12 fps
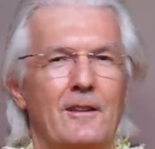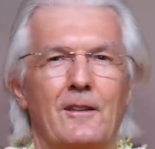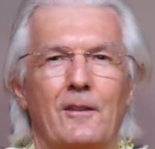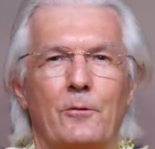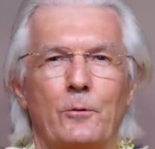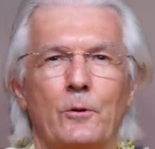
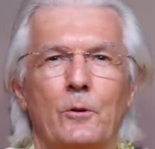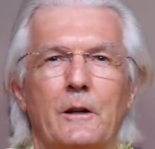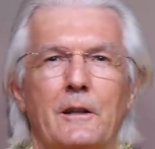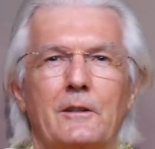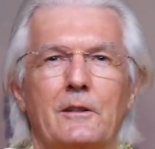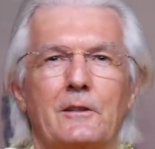through
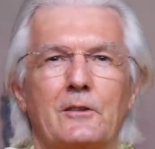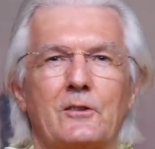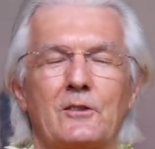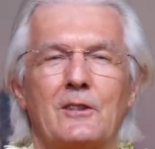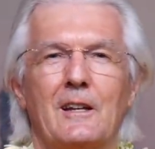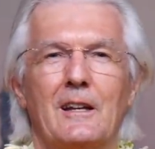
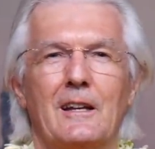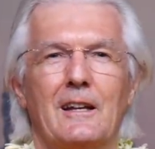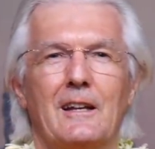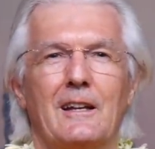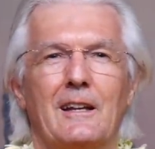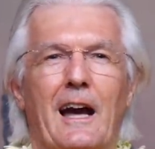his
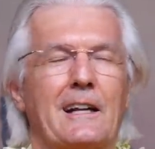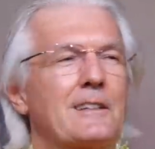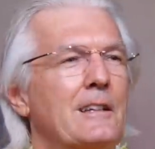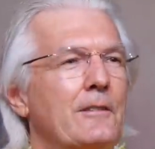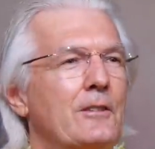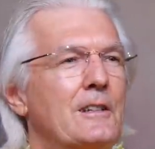
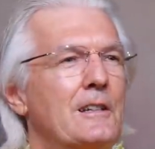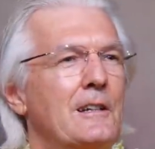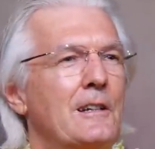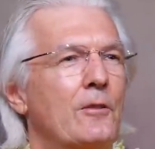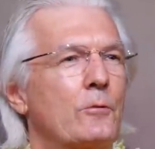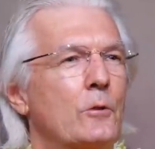
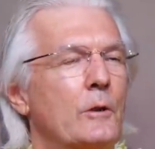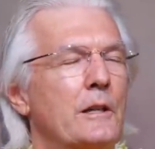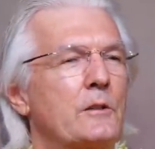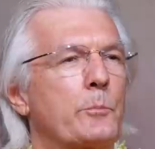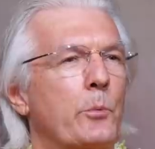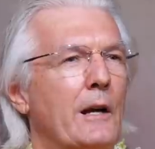activity, through
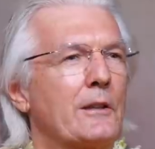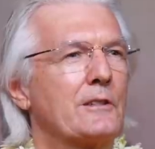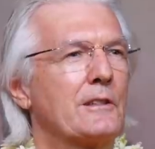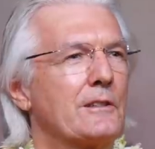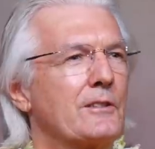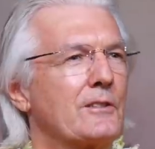his
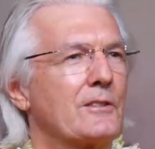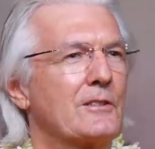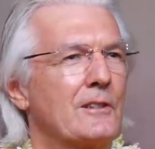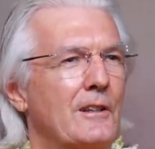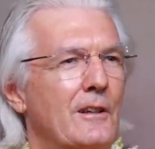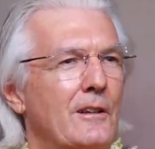presence,
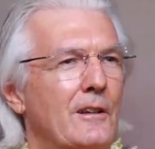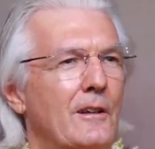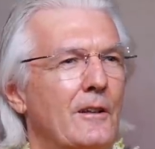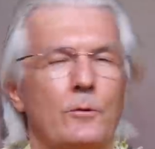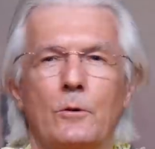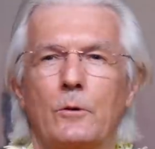
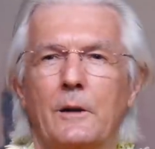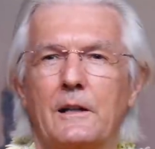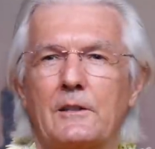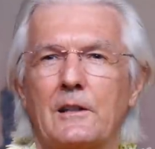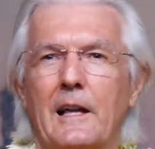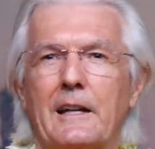through
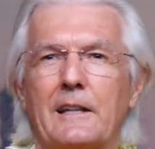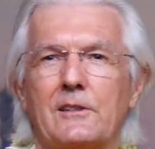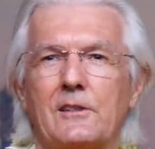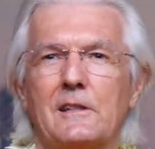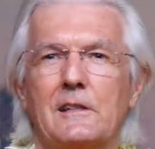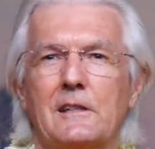his
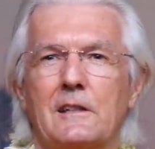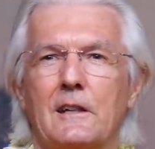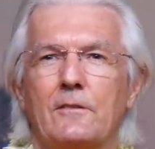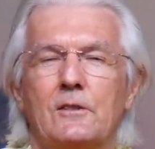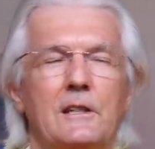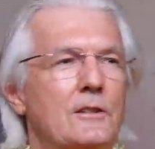legacy
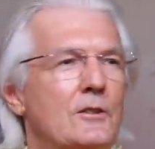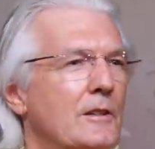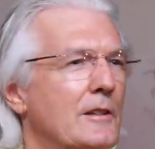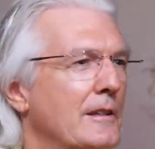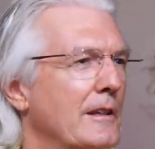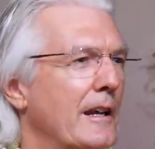of
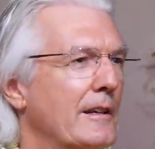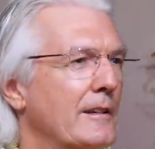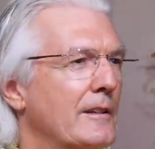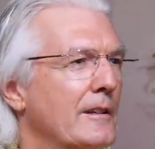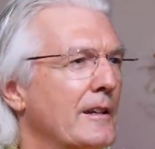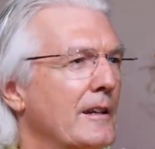teaching and